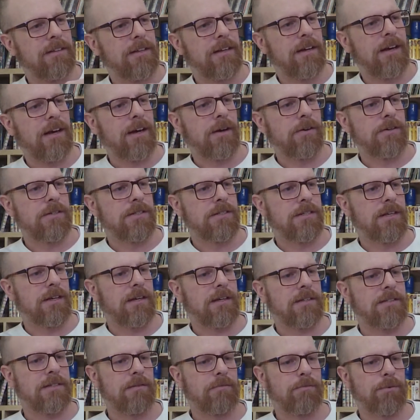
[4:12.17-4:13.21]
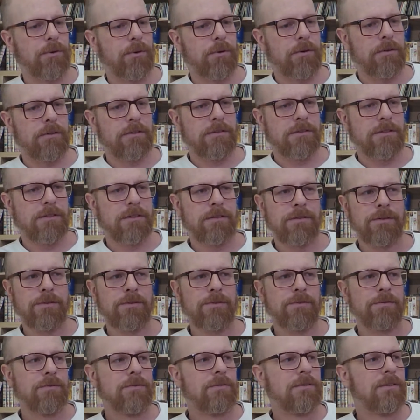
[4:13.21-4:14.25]
I always think it's important to
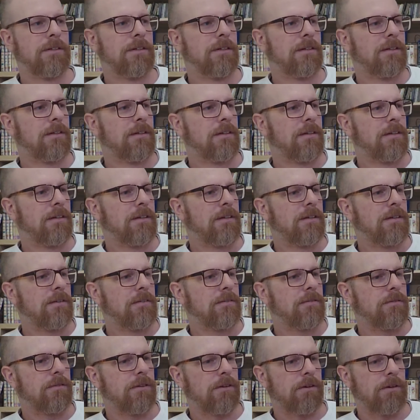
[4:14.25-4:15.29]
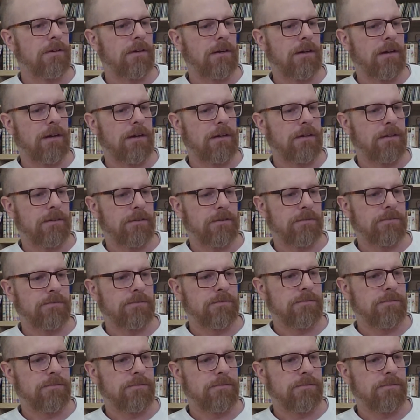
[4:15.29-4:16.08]
learn how to